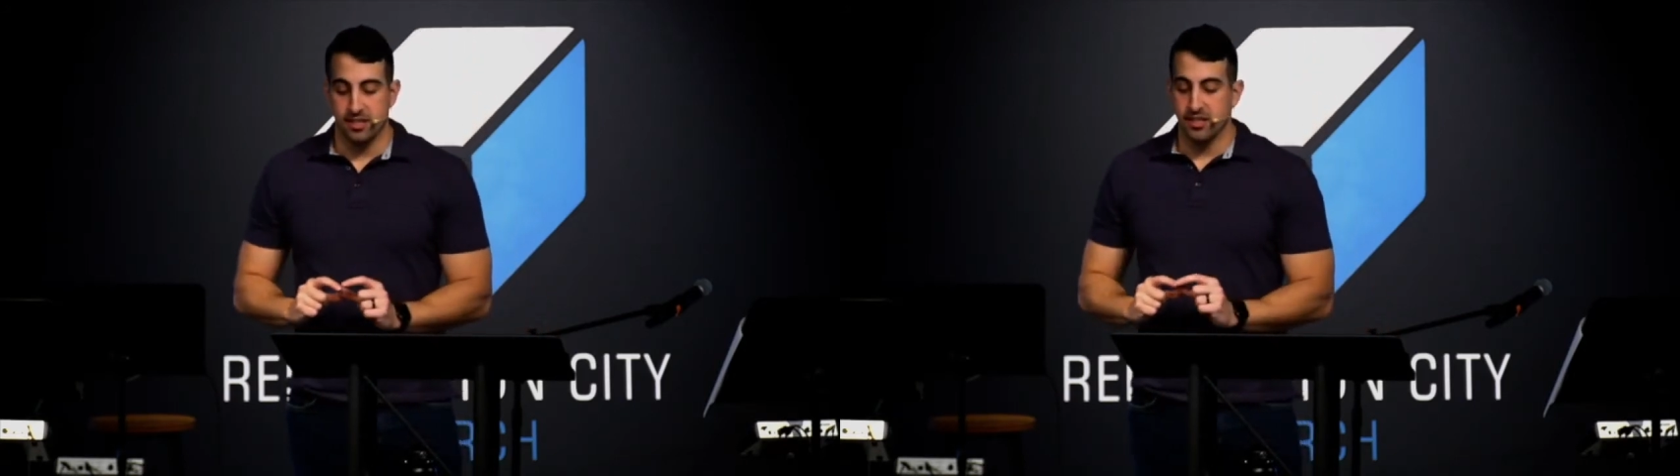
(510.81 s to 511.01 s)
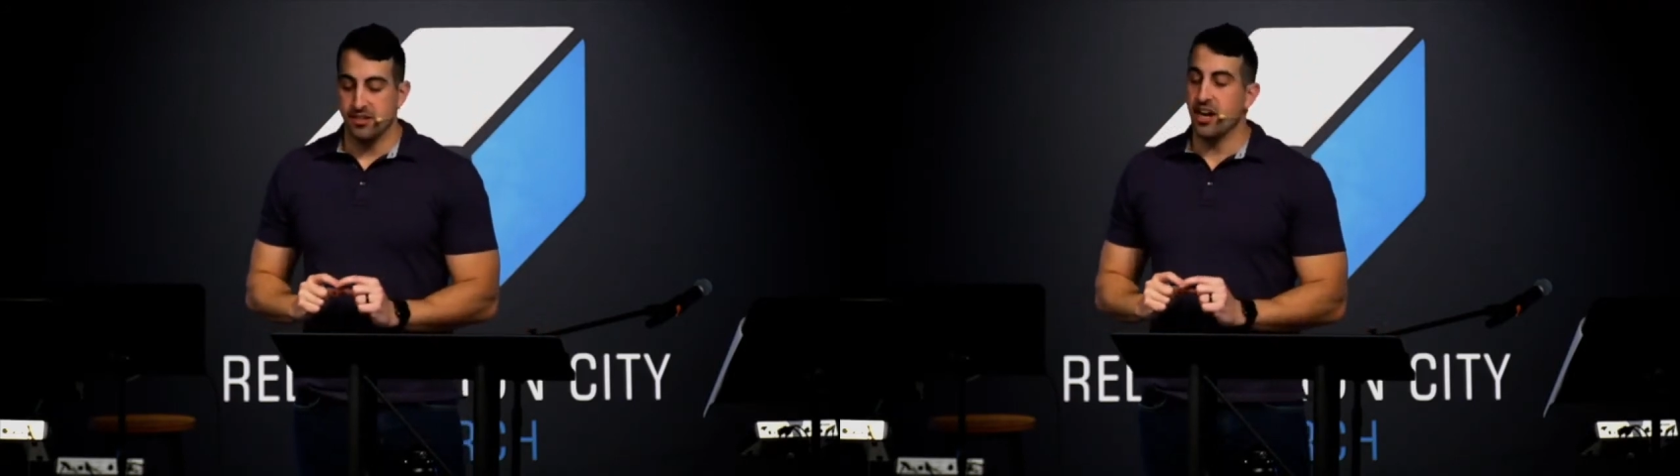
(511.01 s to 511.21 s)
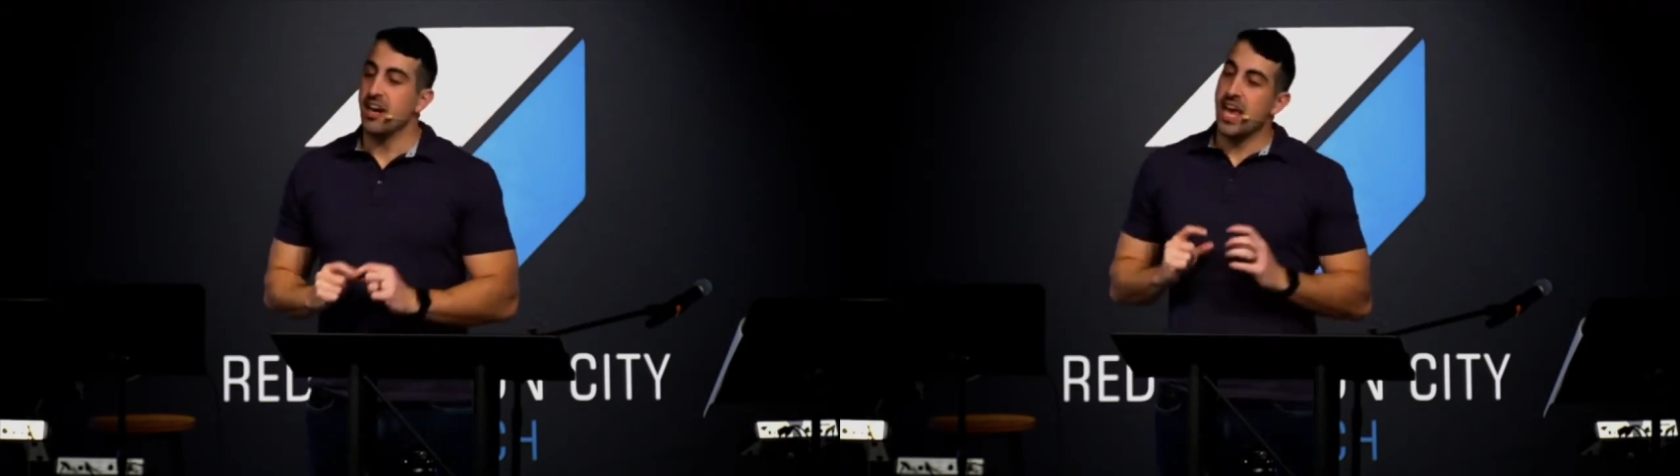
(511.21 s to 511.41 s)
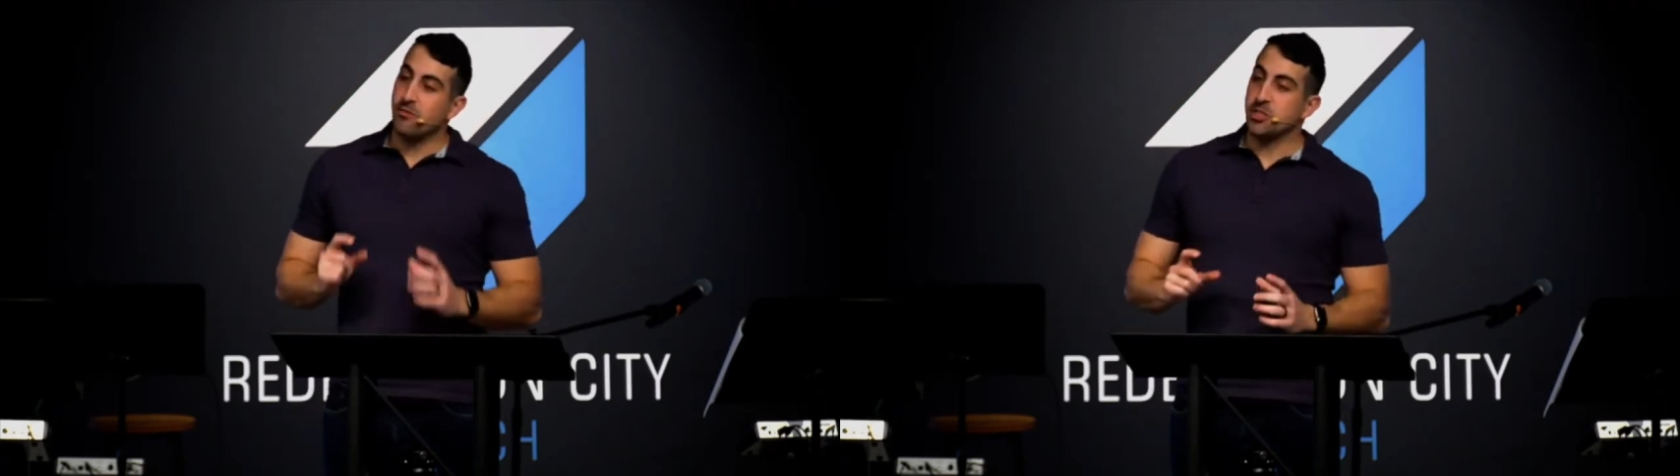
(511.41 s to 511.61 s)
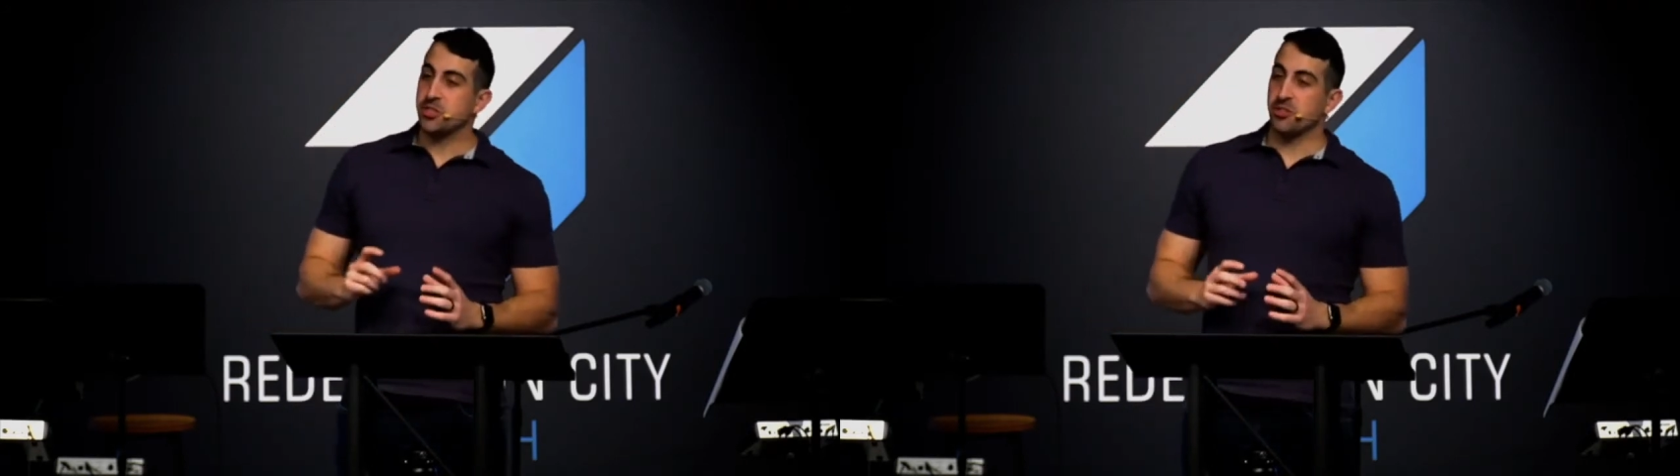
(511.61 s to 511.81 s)
Not every
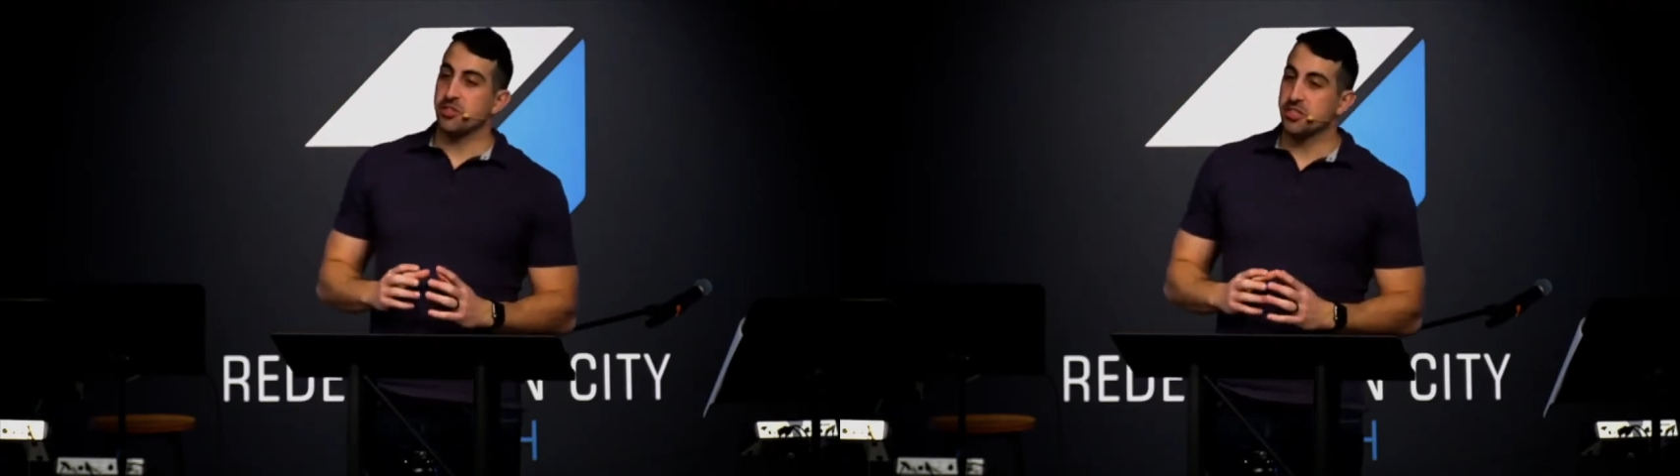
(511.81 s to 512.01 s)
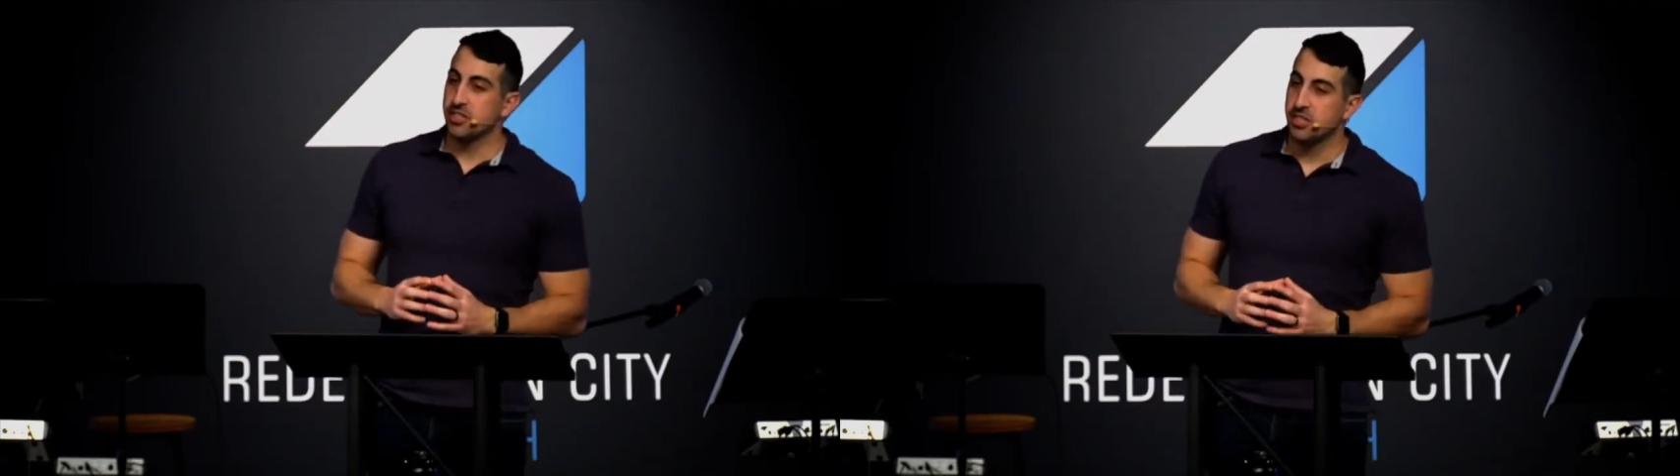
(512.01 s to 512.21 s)
church